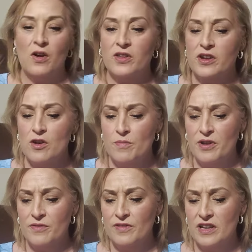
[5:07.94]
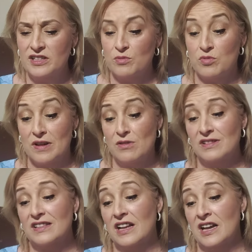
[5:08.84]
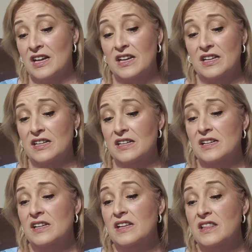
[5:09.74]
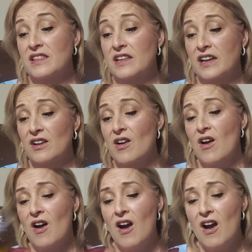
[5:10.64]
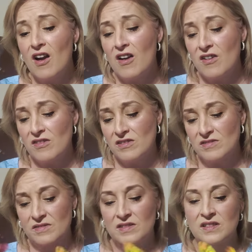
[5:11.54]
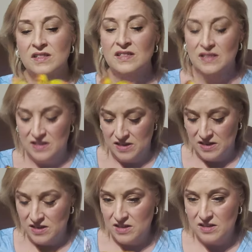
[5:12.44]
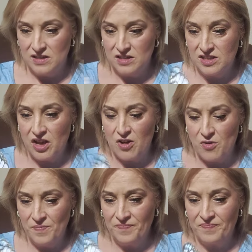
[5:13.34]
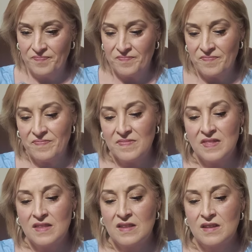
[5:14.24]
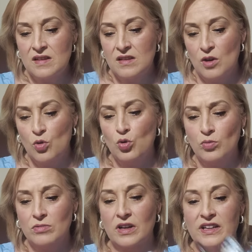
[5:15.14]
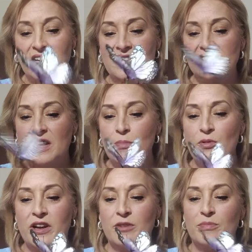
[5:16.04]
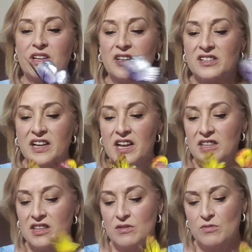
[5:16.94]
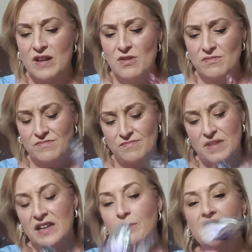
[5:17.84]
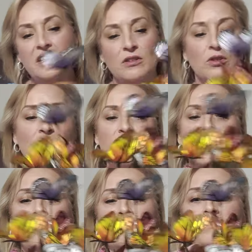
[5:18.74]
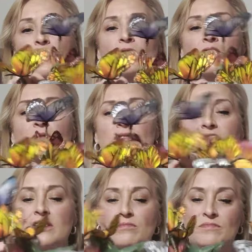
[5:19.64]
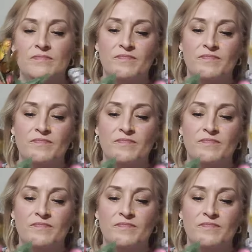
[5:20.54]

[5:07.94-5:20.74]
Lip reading: Are they all butterflies? Well, they are. So, oh, I can't separate them because they got, well, maybe. Hold up, hold up.